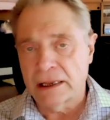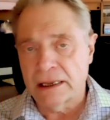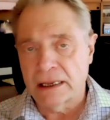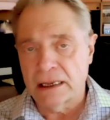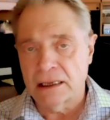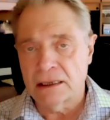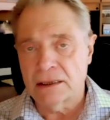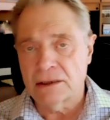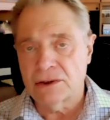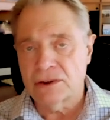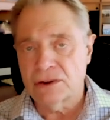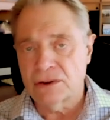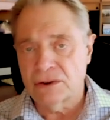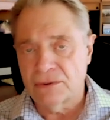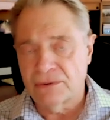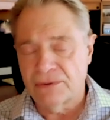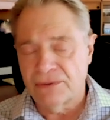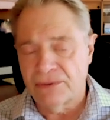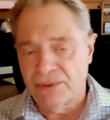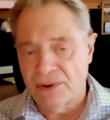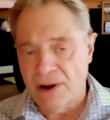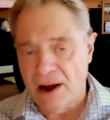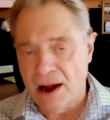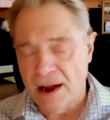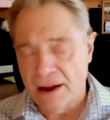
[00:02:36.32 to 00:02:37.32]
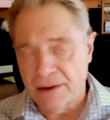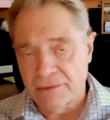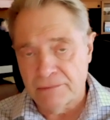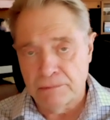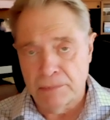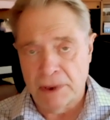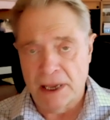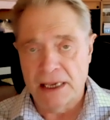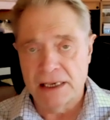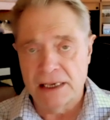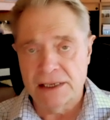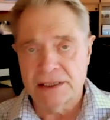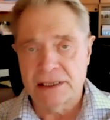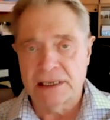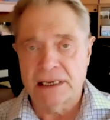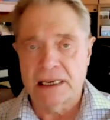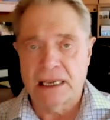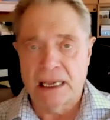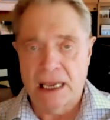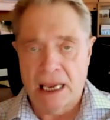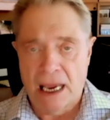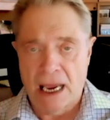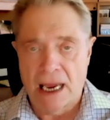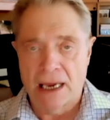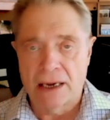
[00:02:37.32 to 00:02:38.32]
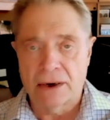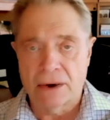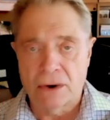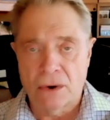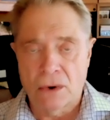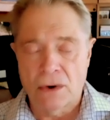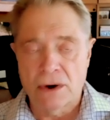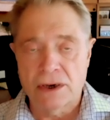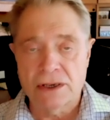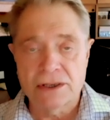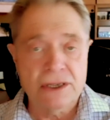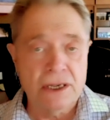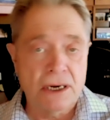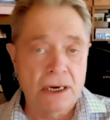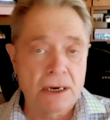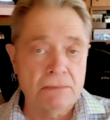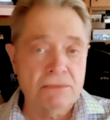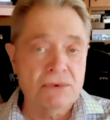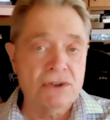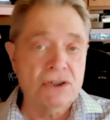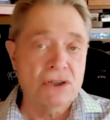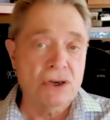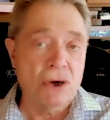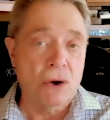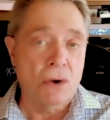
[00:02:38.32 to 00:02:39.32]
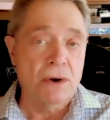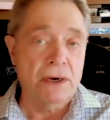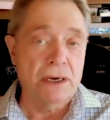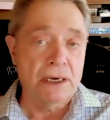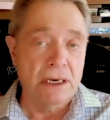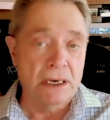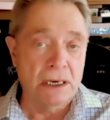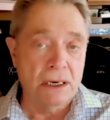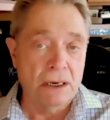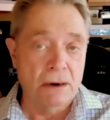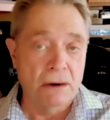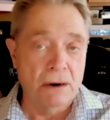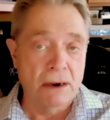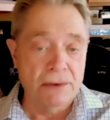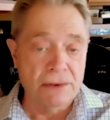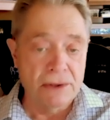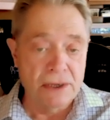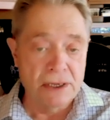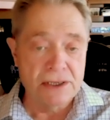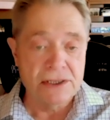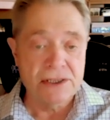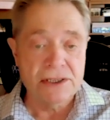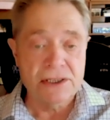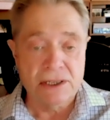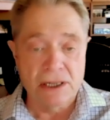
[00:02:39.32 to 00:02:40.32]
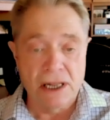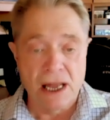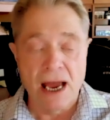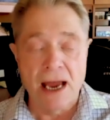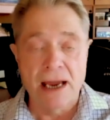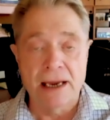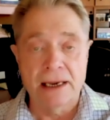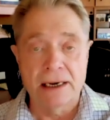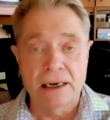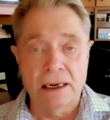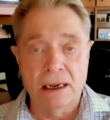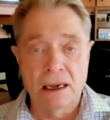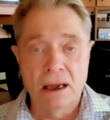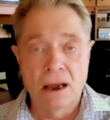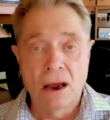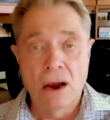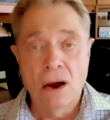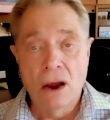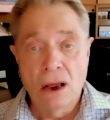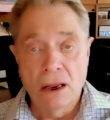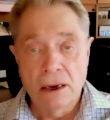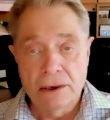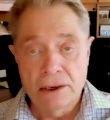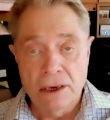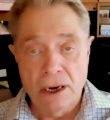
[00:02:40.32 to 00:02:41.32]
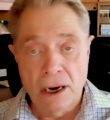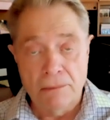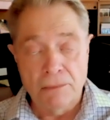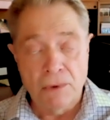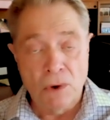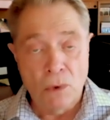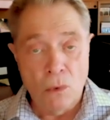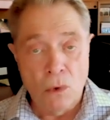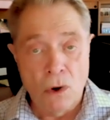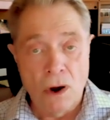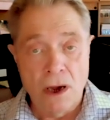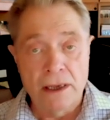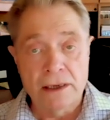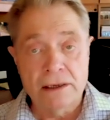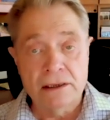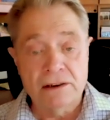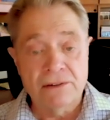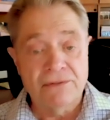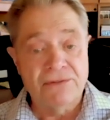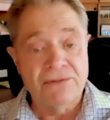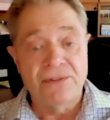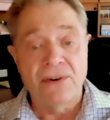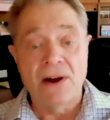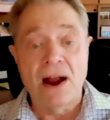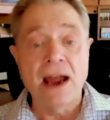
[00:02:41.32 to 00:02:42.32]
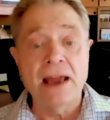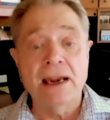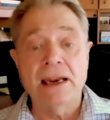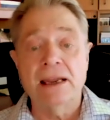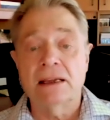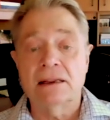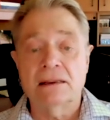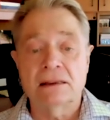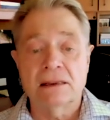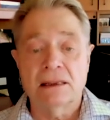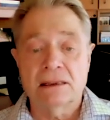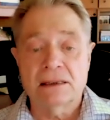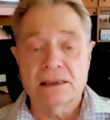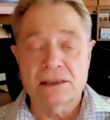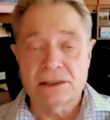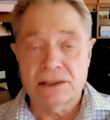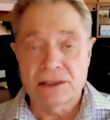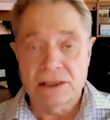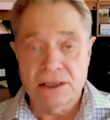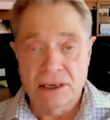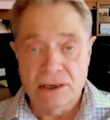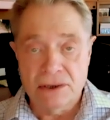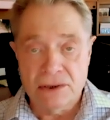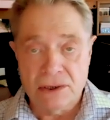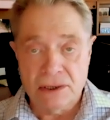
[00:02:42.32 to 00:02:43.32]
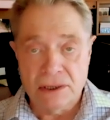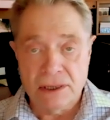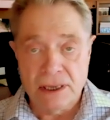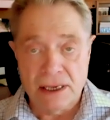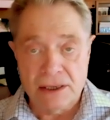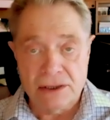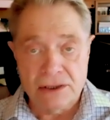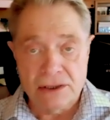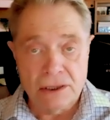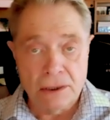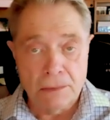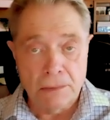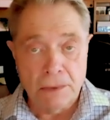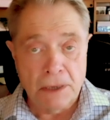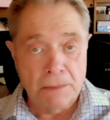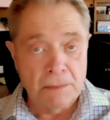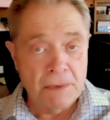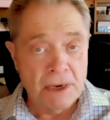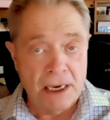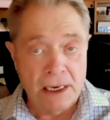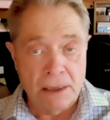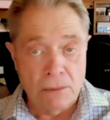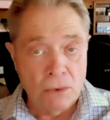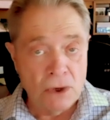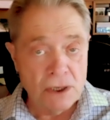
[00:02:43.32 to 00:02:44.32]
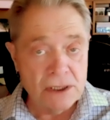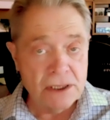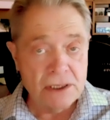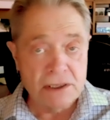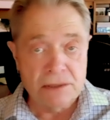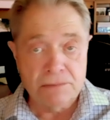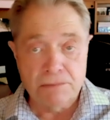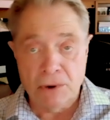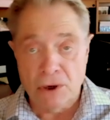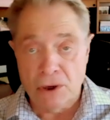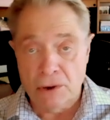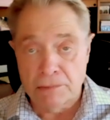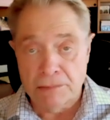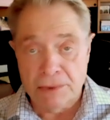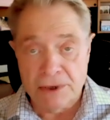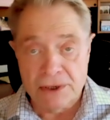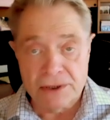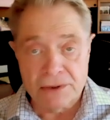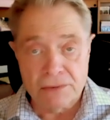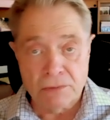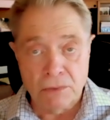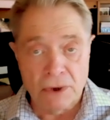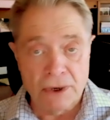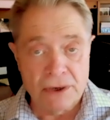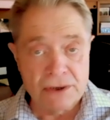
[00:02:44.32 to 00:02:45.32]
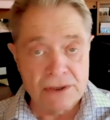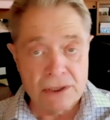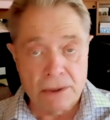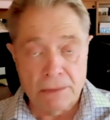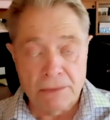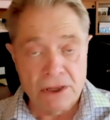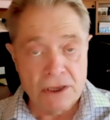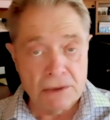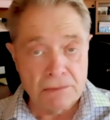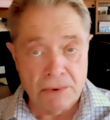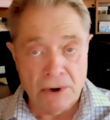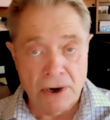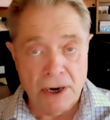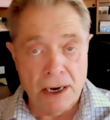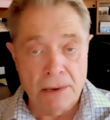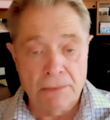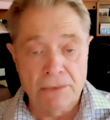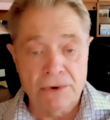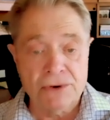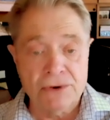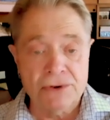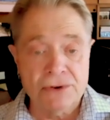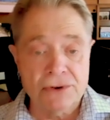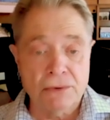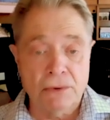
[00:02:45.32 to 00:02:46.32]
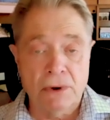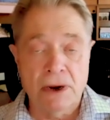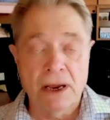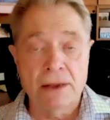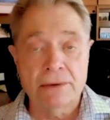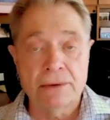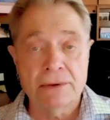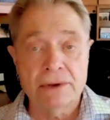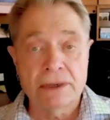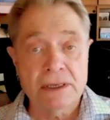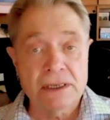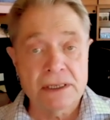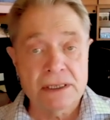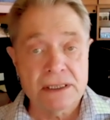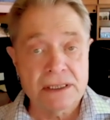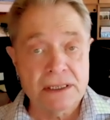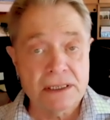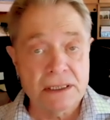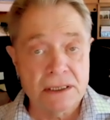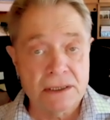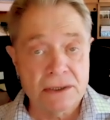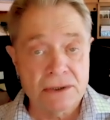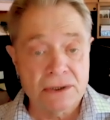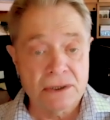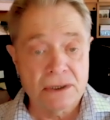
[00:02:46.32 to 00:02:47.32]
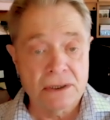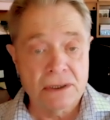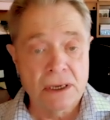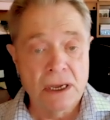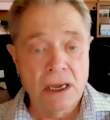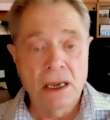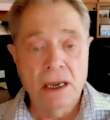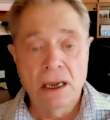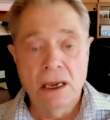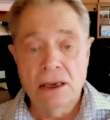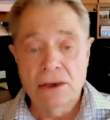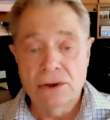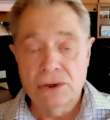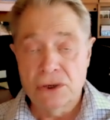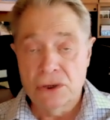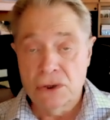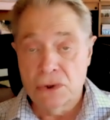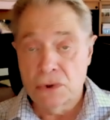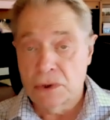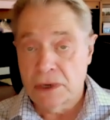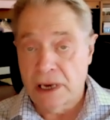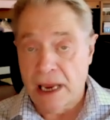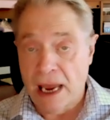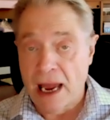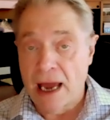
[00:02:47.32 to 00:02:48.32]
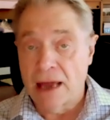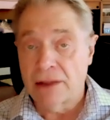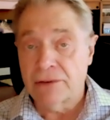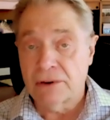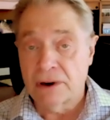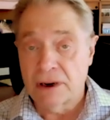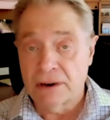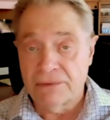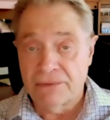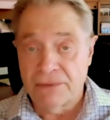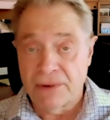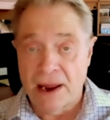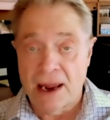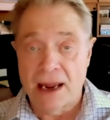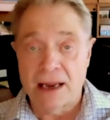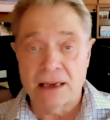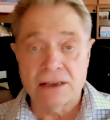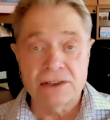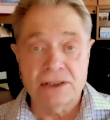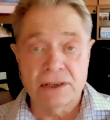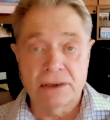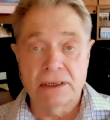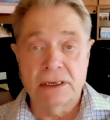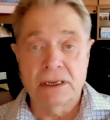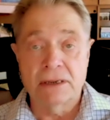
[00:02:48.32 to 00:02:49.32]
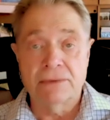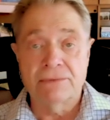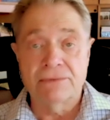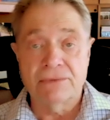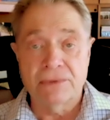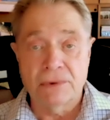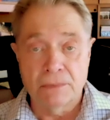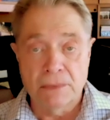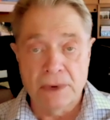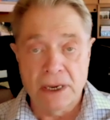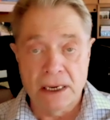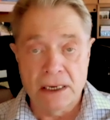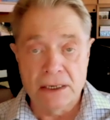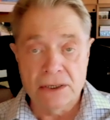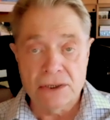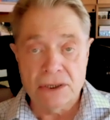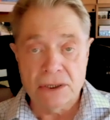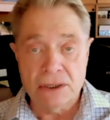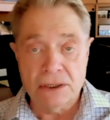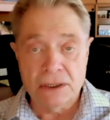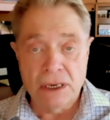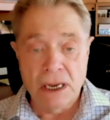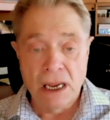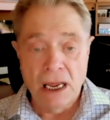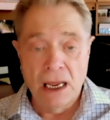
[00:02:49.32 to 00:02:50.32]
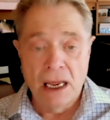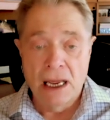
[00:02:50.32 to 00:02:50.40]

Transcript: into 5 basic categories that I'm showing here on this slide. Number 1, defining the decision that's to be made. What's its purpose? What are some of the parameters around the decision? 2, gathering facts and information.